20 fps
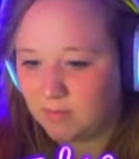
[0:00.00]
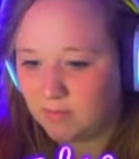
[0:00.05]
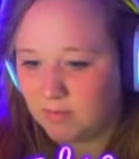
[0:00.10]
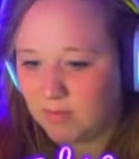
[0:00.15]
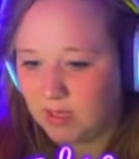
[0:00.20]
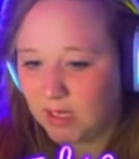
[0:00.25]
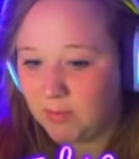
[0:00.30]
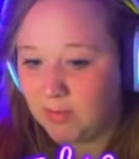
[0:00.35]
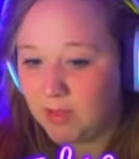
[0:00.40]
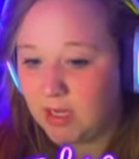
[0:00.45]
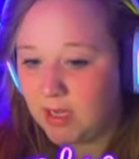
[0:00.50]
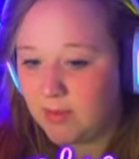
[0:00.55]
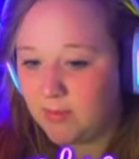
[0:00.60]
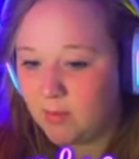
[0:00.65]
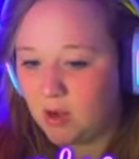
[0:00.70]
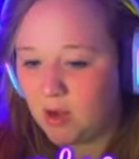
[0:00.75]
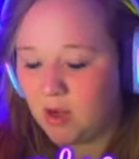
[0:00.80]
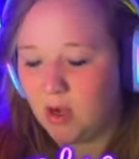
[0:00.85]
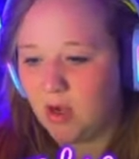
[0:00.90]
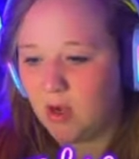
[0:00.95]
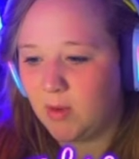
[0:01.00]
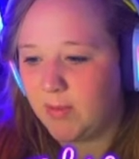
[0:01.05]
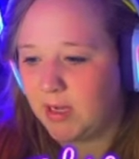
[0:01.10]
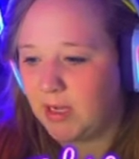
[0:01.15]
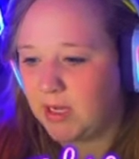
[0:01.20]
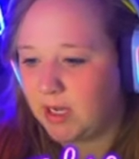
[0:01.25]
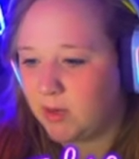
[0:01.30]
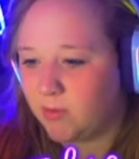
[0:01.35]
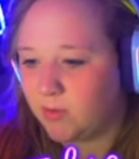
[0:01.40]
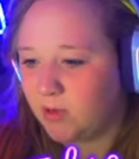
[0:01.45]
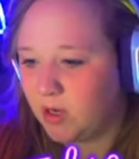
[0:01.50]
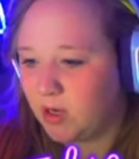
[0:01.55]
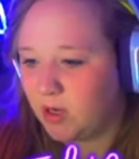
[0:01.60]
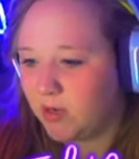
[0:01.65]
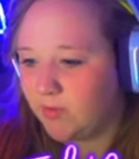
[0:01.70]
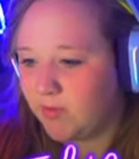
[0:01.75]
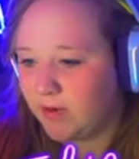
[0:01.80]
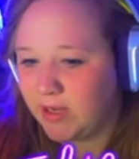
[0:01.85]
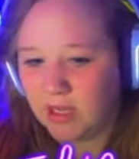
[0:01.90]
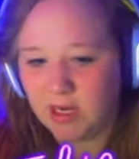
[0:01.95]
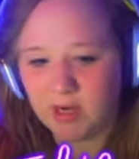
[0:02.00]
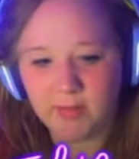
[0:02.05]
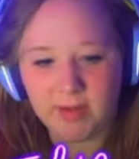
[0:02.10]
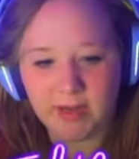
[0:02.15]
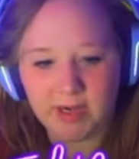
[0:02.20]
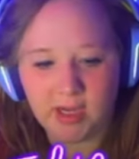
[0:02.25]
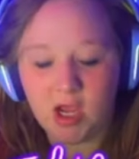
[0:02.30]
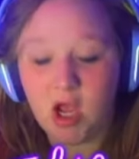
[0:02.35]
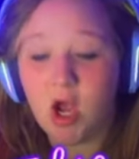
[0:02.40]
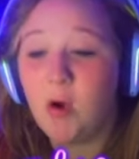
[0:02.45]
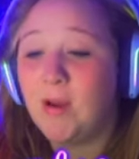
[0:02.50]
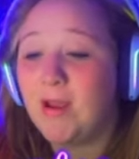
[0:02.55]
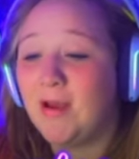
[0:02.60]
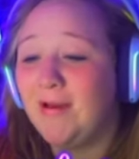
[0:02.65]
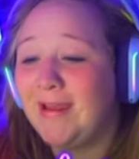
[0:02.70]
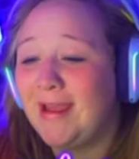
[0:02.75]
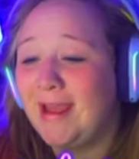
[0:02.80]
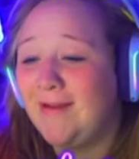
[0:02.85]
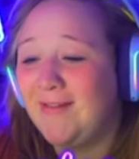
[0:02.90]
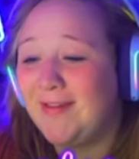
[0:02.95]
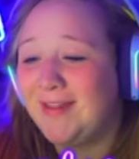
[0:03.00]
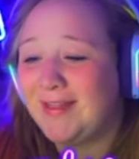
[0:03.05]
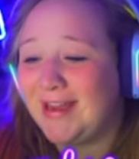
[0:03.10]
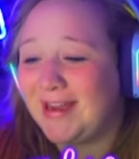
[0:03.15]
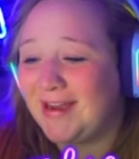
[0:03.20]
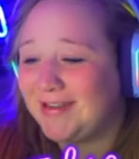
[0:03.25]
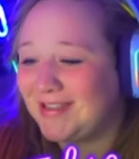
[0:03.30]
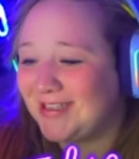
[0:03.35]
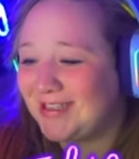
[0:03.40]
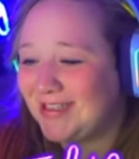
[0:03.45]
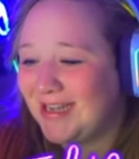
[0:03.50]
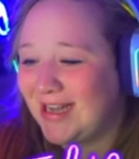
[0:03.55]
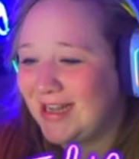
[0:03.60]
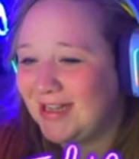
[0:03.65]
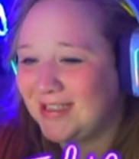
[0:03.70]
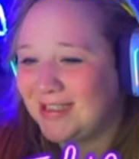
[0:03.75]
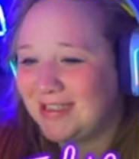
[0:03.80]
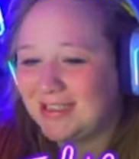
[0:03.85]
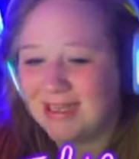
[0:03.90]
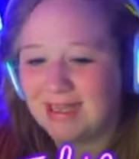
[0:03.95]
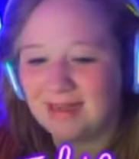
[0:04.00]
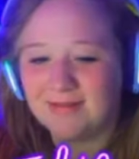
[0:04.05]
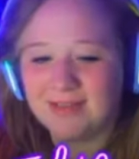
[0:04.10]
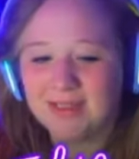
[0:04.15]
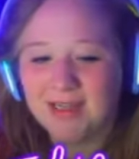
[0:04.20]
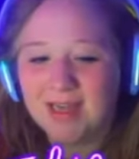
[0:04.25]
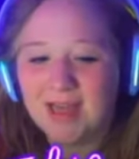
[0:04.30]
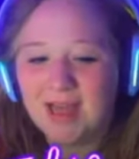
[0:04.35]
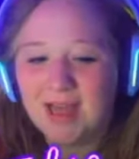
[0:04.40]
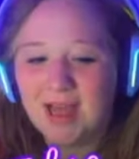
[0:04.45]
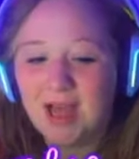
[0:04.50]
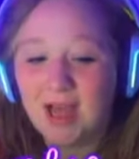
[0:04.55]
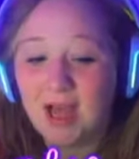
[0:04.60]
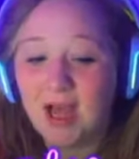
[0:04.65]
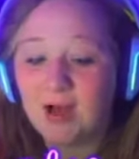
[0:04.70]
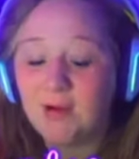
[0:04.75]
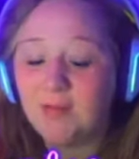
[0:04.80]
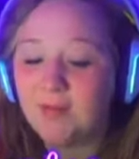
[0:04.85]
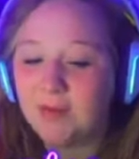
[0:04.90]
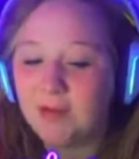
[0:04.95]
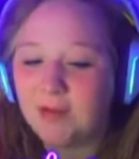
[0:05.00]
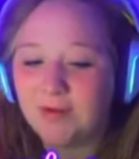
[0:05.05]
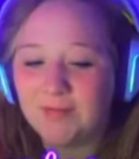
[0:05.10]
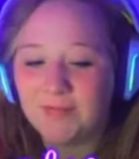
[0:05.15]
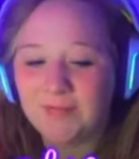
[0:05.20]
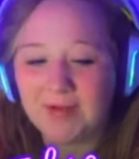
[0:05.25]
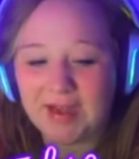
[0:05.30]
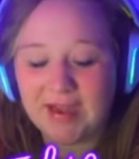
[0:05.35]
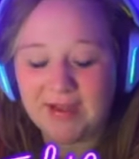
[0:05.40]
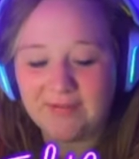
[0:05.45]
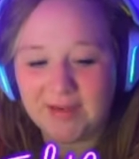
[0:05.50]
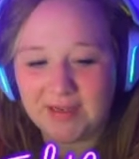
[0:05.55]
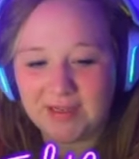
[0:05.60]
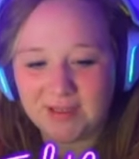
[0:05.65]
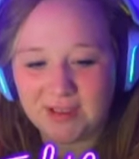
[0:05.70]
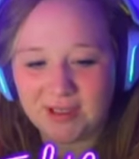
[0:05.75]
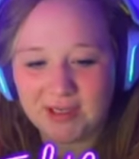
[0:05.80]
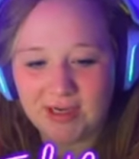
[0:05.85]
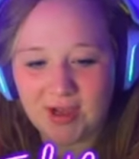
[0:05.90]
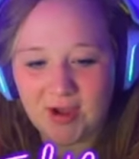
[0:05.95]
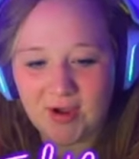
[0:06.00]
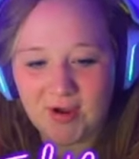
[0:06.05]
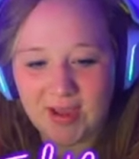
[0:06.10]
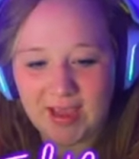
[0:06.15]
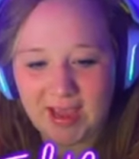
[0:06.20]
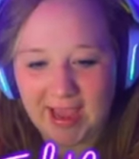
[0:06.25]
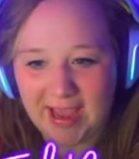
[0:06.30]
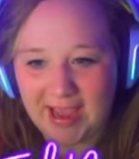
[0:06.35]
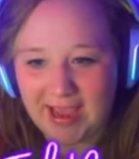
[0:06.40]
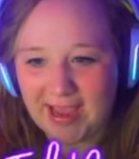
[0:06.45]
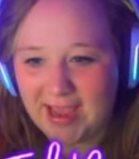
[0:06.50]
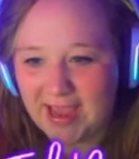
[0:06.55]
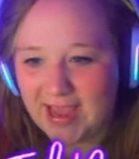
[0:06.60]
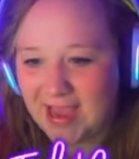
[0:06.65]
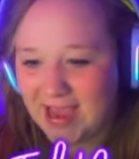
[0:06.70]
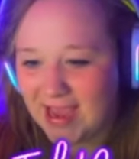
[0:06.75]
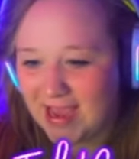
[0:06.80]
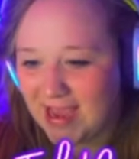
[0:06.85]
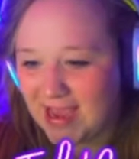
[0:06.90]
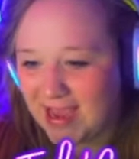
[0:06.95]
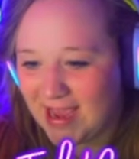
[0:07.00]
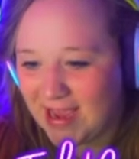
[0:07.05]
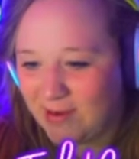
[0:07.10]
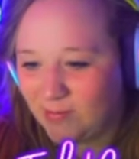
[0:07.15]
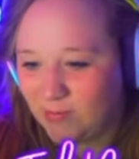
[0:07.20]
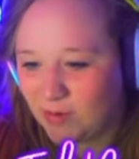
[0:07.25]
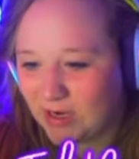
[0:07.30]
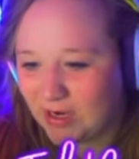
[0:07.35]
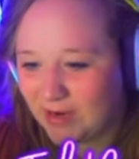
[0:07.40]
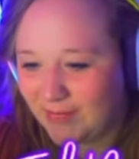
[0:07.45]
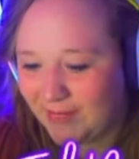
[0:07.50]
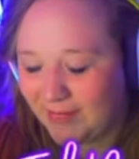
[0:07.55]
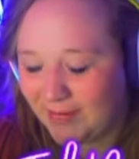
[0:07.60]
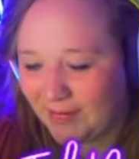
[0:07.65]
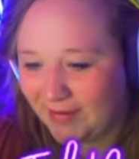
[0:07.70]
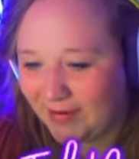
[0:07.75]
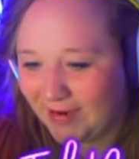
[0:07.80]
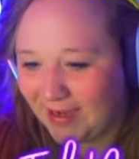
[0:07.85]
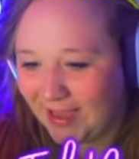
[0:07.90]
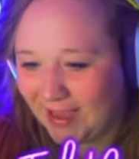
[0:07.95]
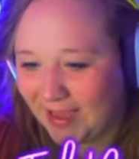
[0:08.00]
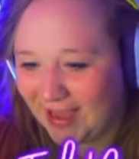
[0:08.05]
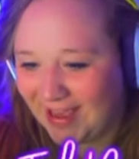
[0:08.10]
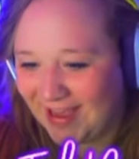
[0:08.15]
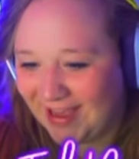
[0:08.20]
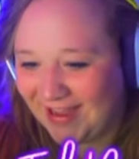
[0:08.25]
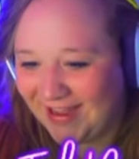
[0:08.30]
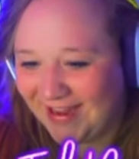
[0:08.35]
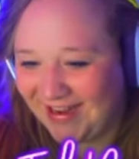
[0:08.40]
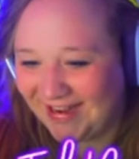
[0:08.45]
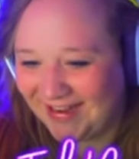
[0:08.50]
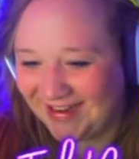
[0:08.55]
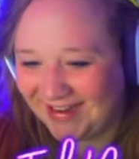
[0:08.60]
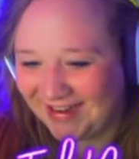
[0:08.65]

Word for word: I'm up. Oh my god, we're already running out of money. Oh, we only have a thousand dollars left. Up, oh, oh, 500. Okay, and we're poor again.